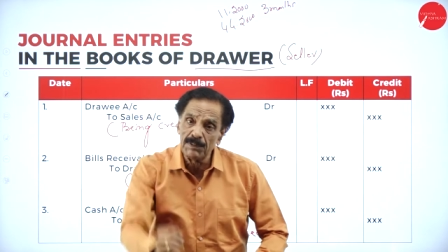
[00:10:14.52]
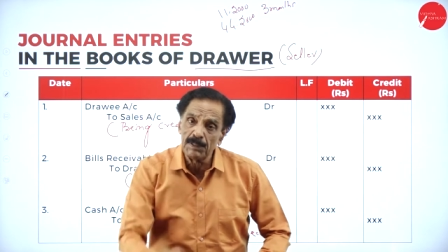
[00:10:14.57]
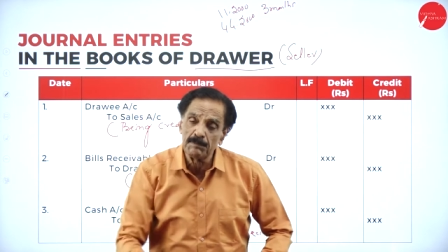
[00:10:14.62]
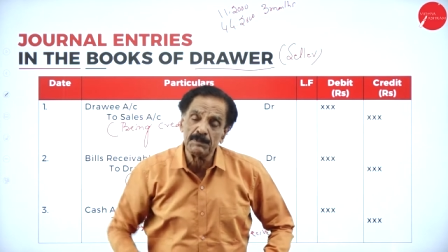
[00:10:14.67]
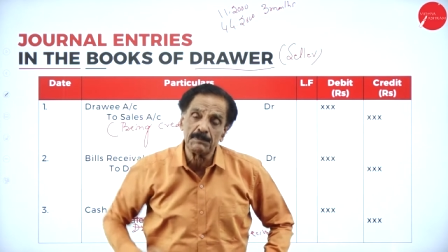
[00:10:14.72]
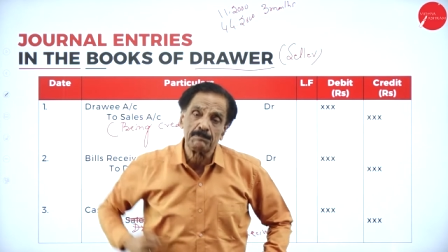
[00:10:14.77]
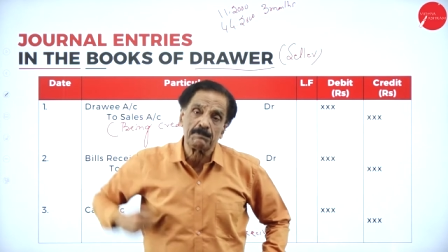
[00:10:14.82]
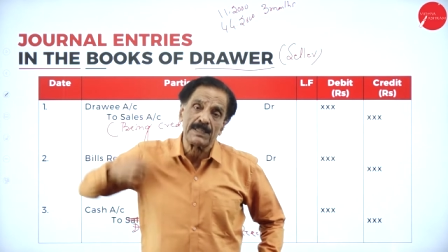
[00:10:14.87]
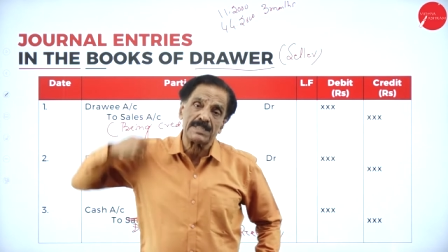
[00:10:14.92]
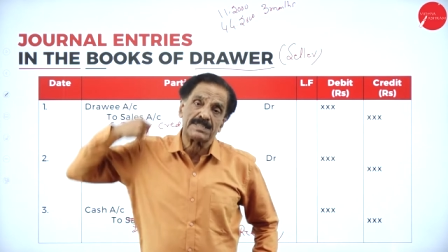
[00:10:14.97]
will
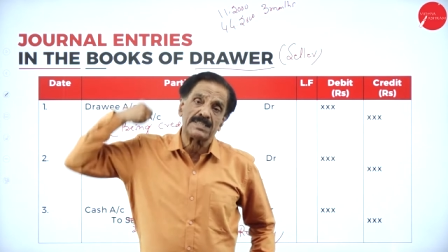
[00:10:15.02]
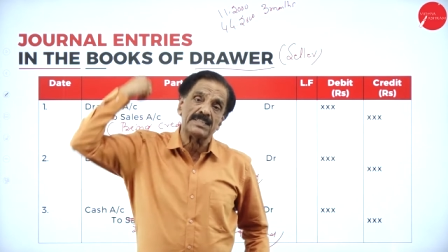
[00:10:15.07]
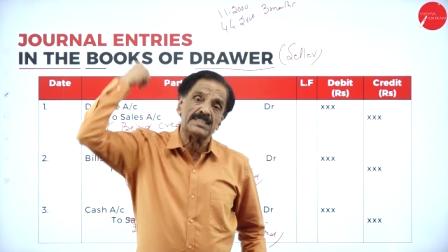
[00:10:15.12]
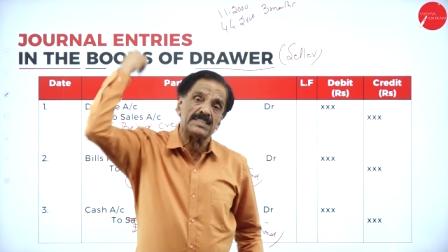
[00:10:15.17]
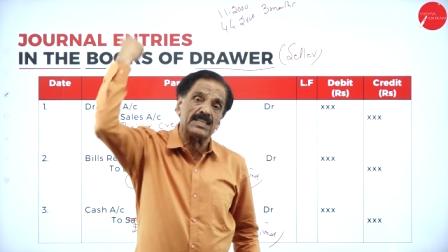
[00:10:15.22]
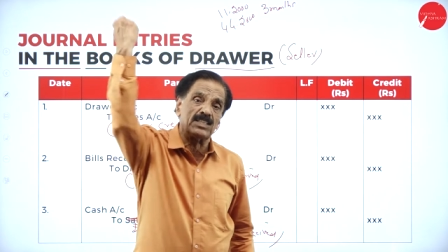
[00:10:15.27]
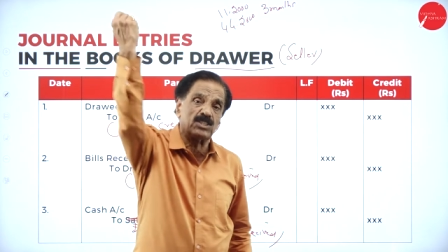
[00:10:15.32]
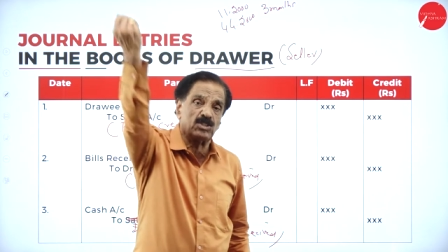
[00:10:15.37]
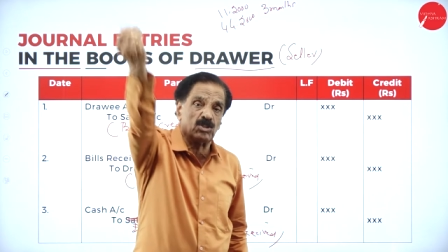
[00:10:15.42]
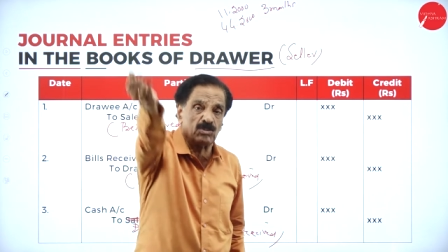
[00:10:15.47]
be
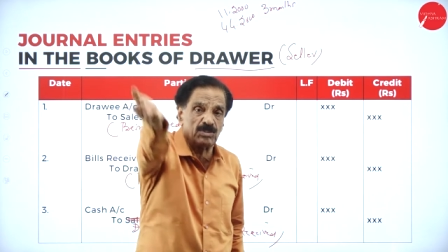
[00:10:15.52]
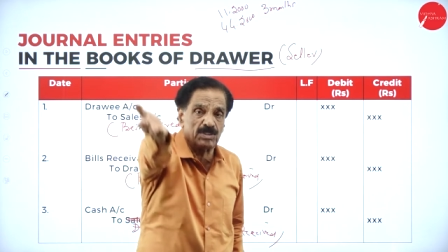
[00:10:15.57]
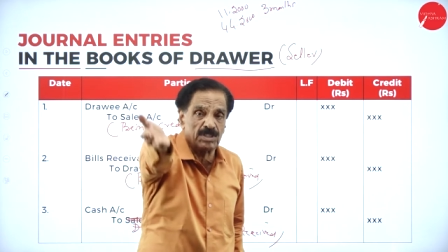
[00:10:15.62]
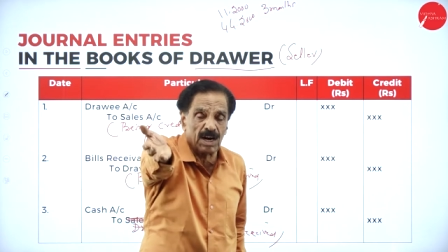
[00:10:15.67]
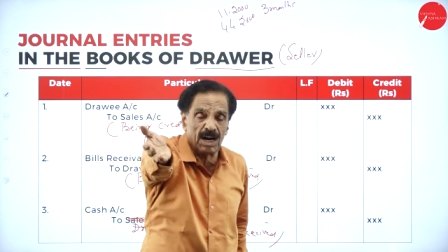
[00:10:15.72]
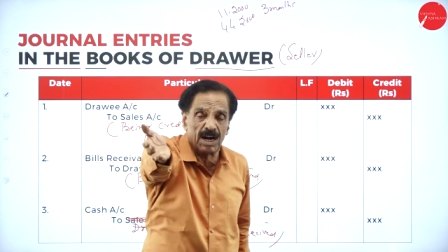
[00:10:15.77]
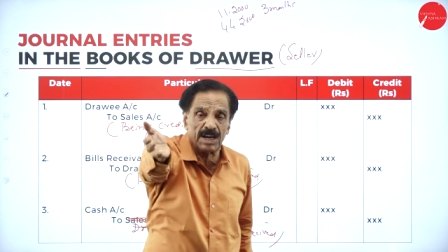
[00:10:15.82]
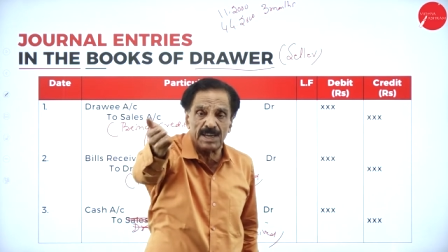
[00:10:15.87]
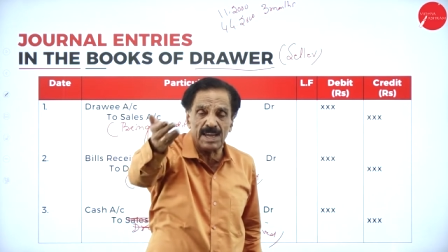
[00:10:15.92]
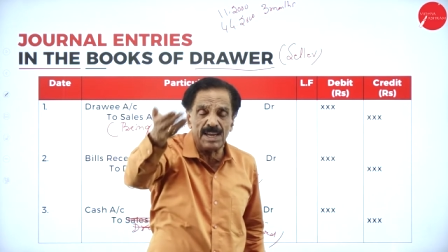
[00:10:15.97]
presented to
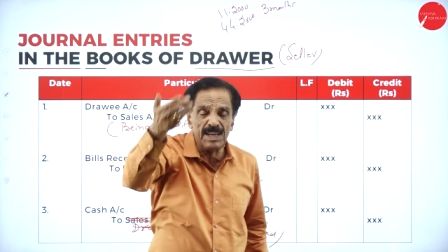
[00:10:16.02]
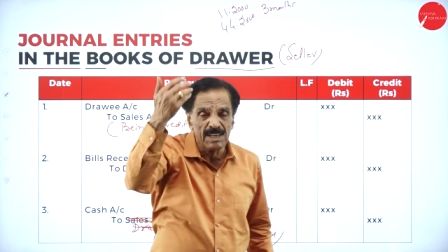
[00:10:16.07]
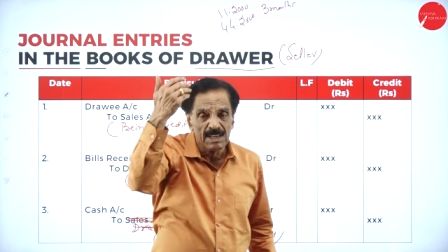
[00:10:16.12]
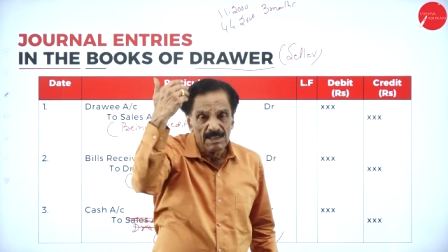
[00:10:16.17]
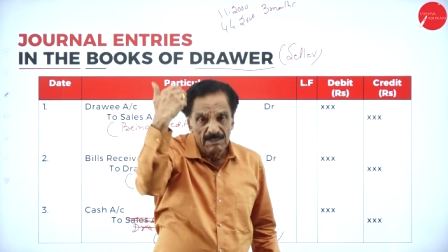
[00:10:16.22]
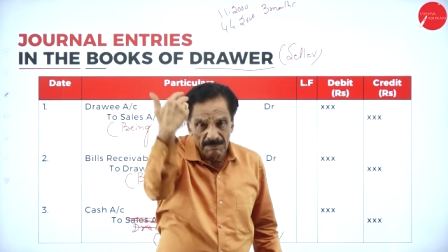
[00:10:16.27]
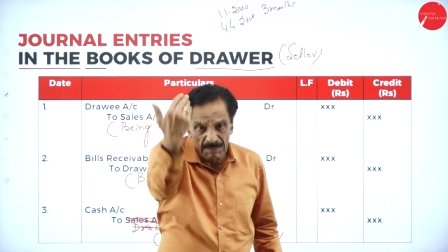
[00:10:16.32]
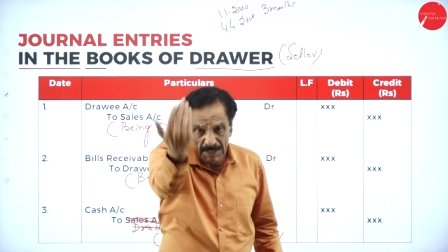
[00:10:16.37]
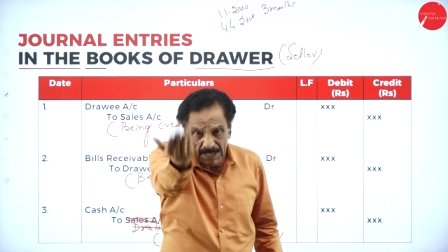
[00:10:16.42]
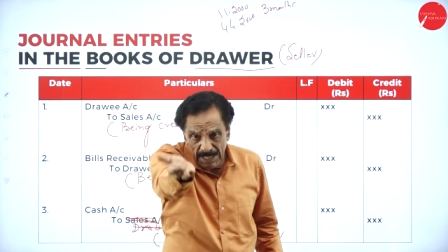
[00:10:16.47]
DAI.
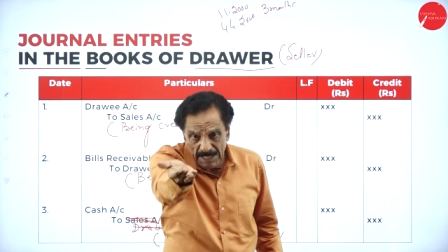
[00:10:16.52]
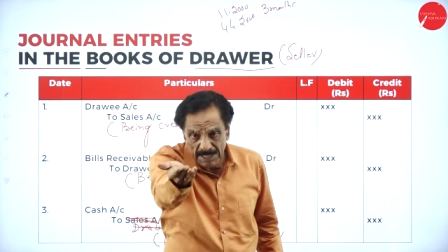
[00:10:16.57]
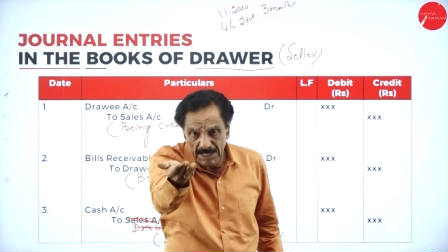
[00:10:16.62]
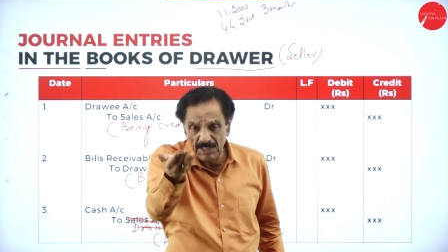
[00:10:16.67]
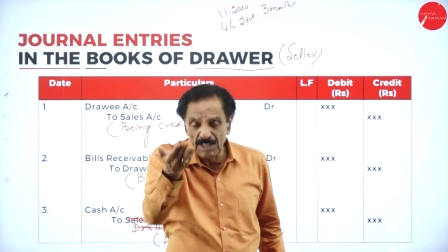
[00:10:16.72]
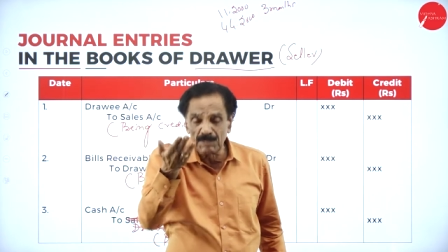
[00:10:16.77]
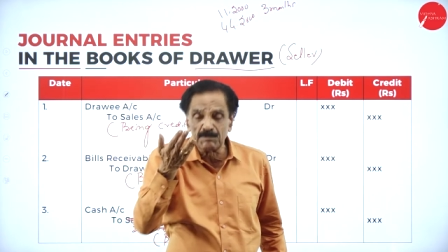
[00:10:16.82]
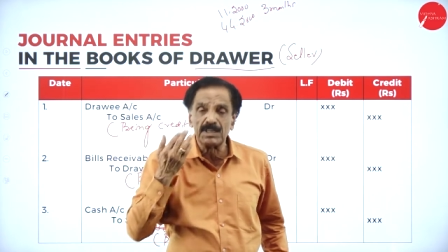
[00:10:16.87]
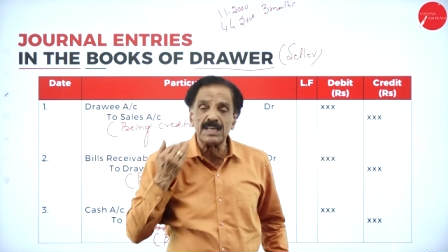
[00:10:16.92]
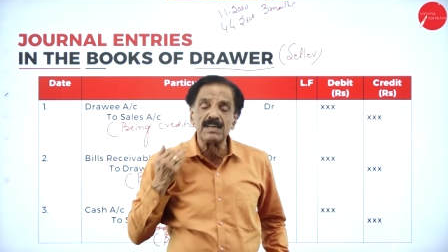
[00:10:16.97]
We
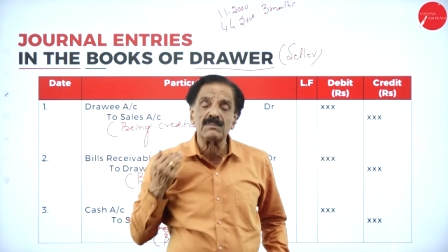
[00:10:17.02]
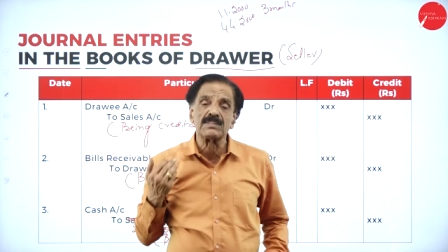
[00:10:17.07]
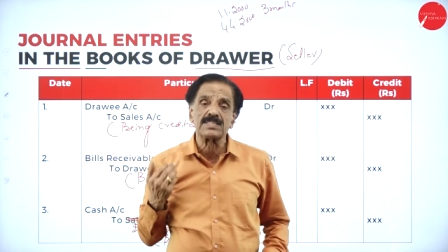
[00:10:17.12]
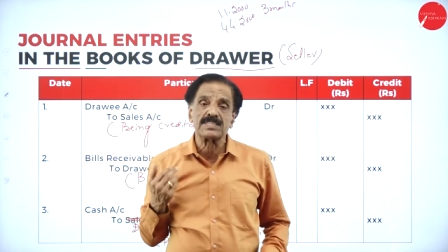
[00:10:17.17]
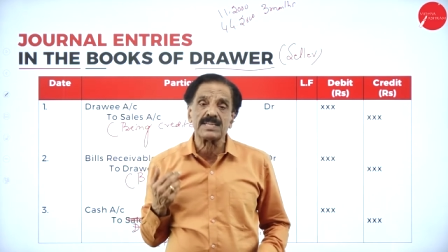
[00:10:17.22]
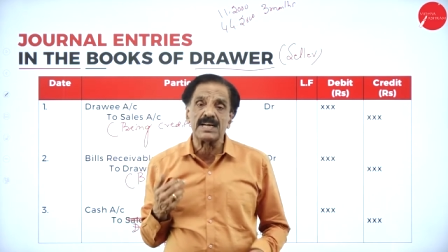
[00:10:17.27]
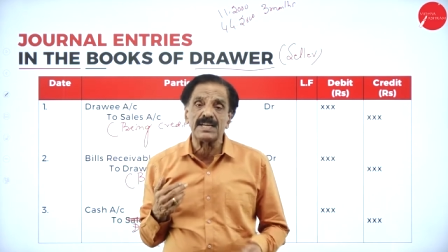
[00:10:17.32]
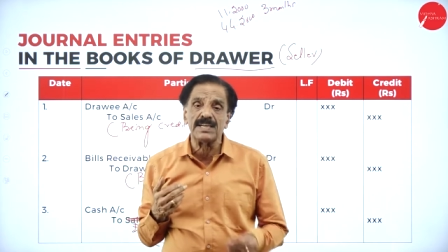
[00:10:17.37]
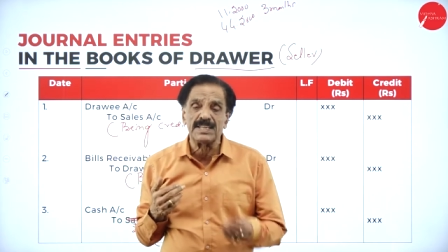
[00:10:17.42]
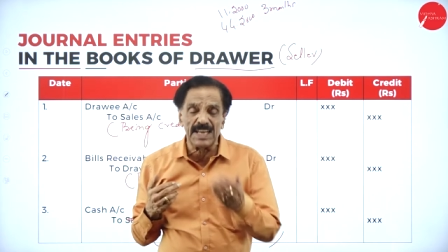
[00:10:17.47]
receive the money. What's
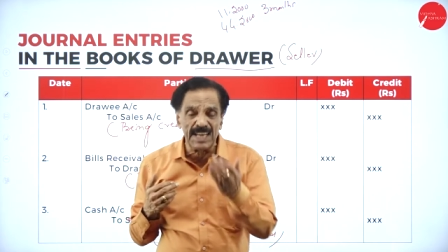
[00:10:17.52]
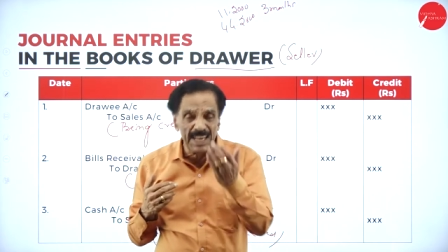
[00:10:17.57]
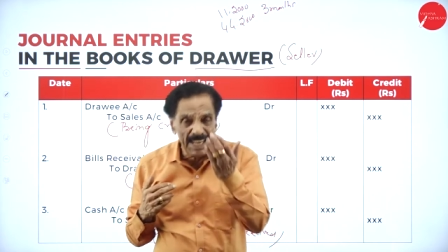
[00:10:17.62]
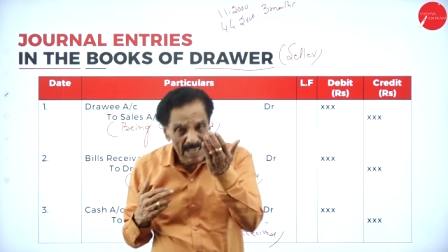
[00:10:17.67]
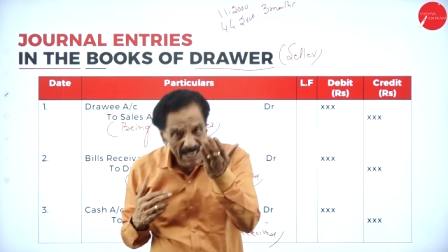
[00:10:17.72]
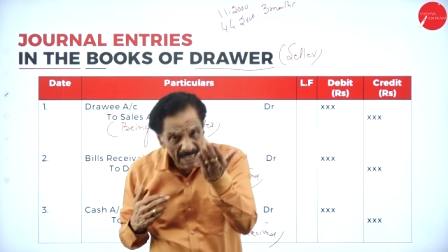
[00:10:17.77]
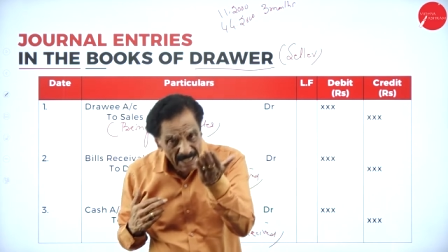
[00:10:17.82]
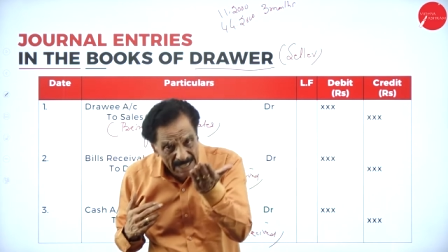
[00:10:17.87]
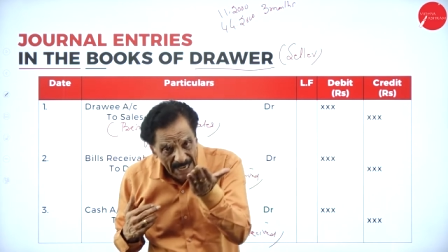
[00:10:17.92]
the entry?